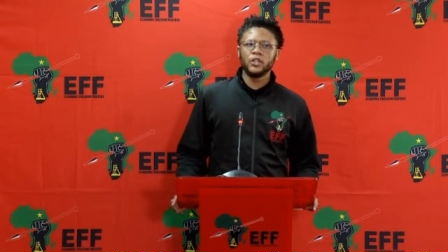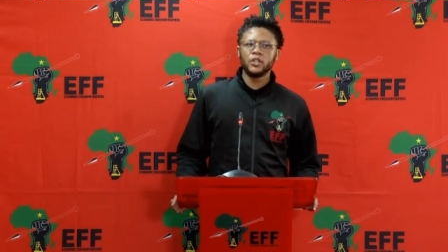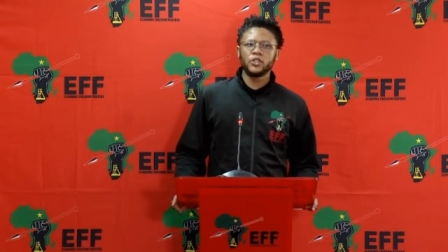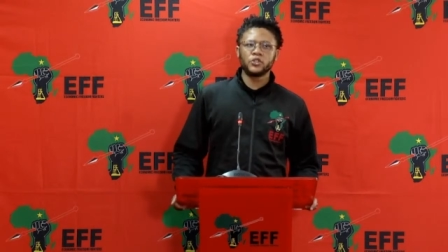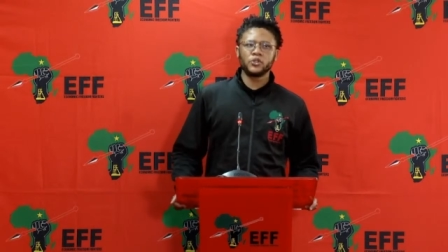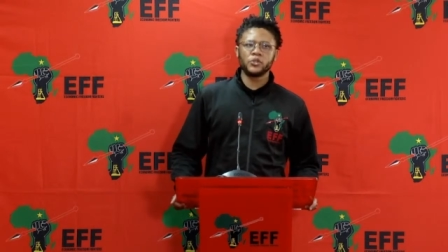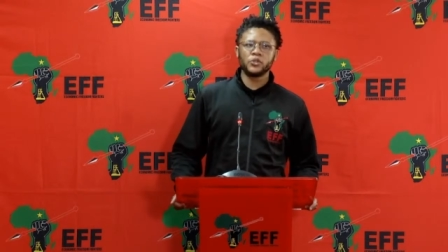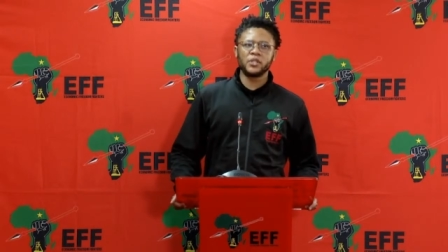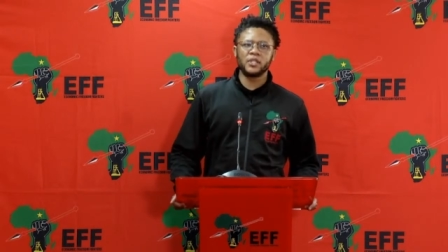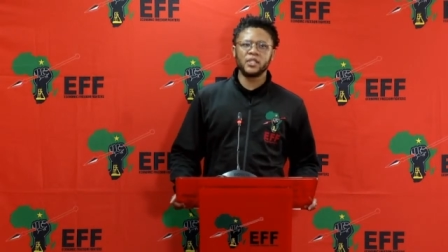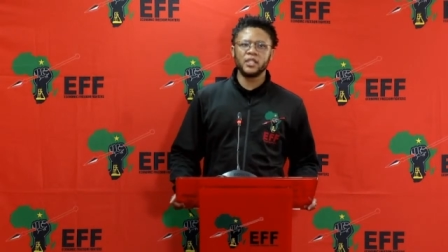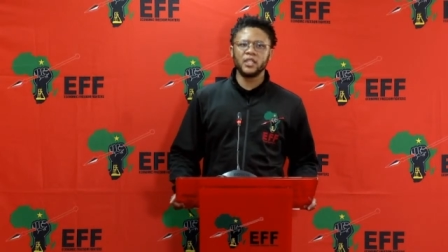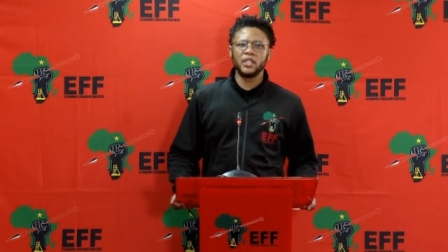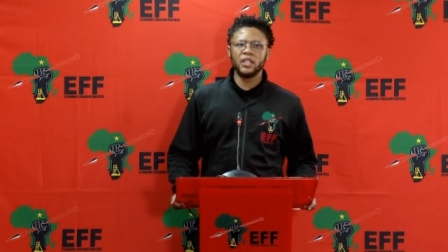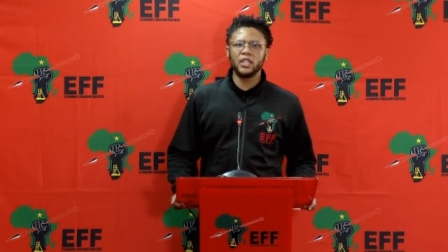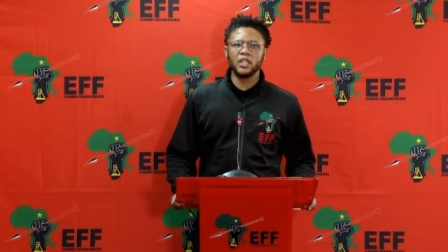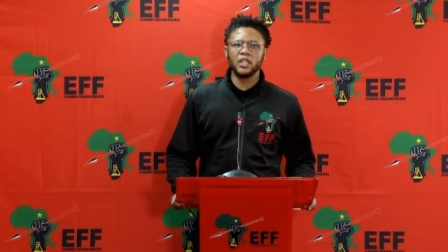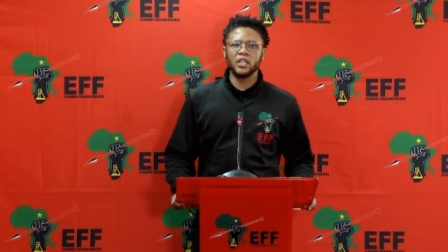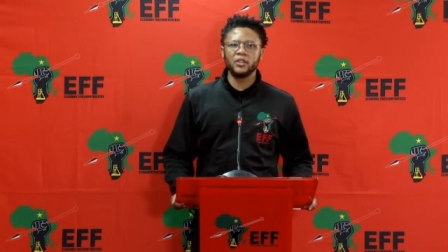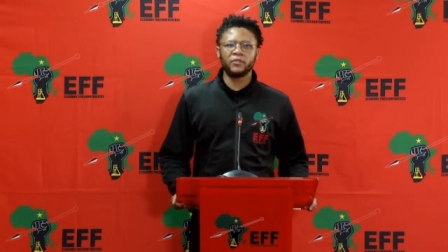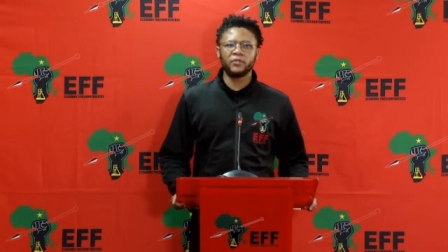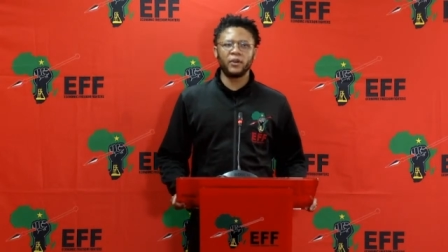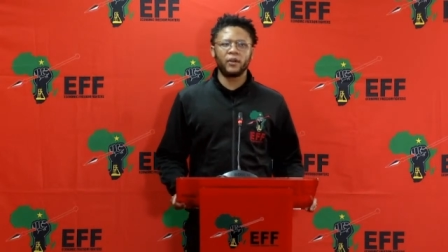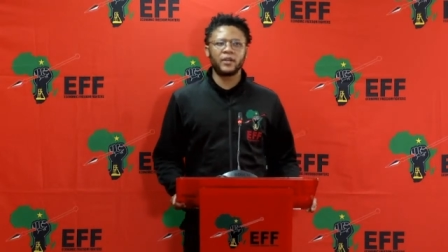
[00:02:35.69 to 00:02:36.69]
to see
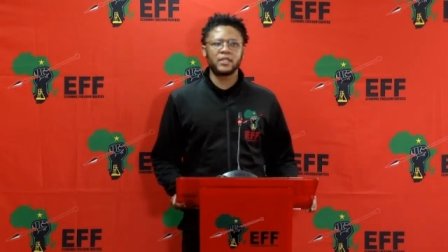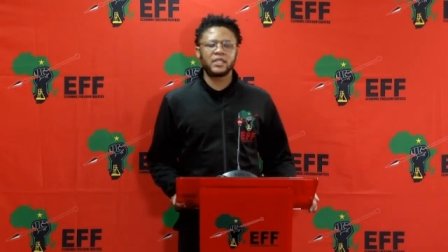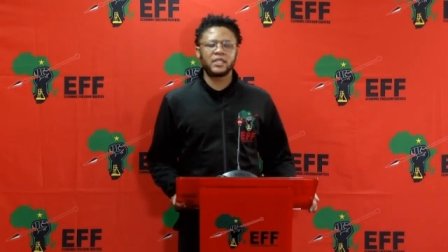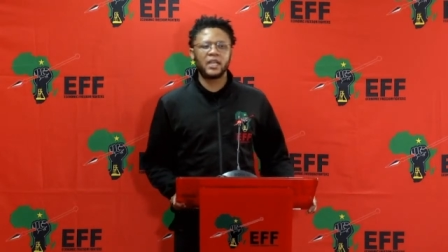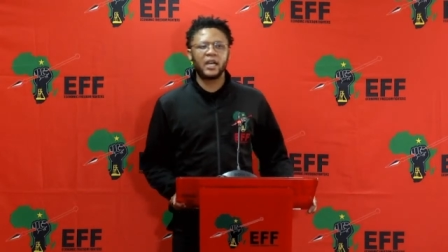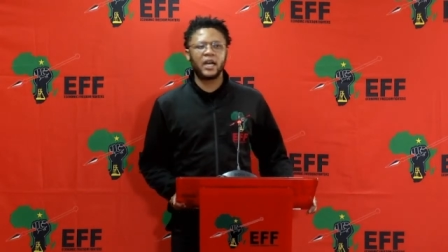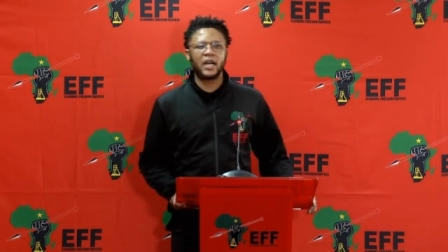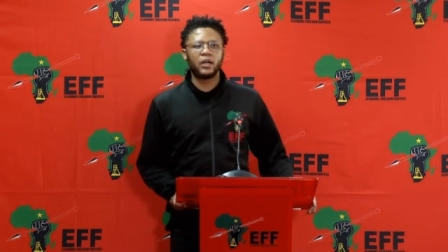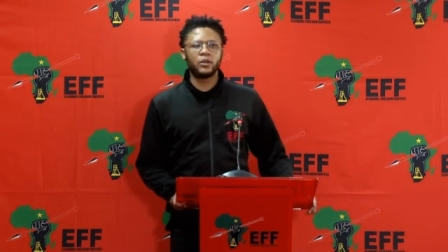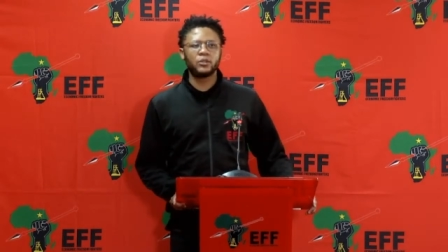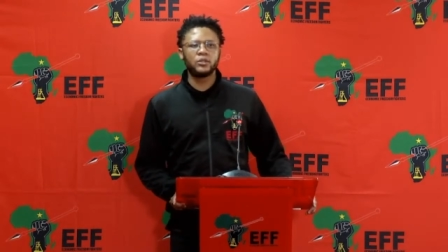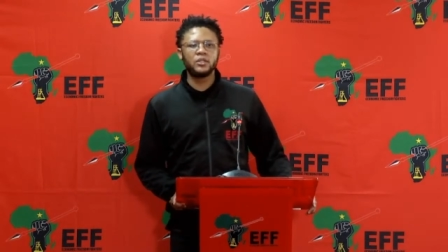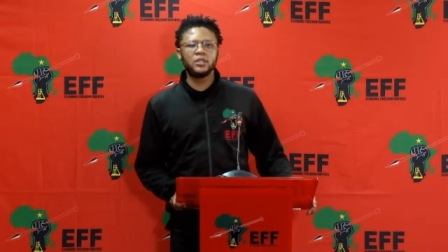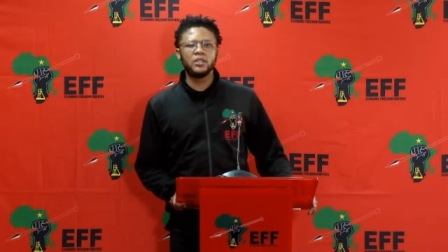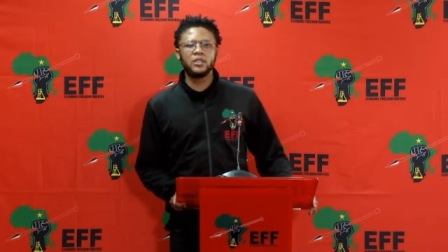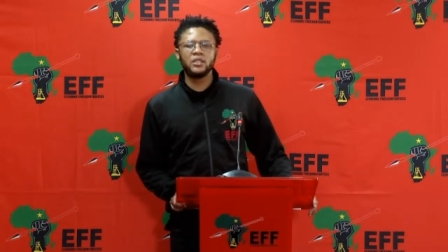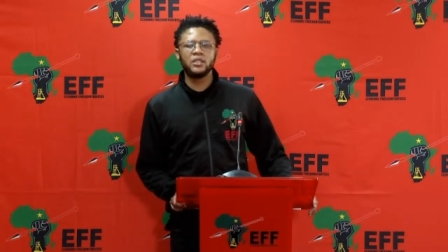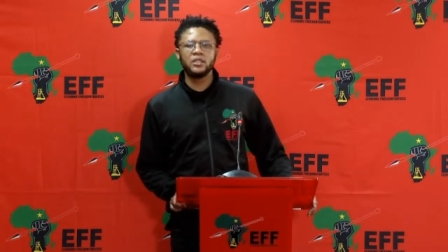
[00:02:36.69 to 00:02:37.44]
if our sound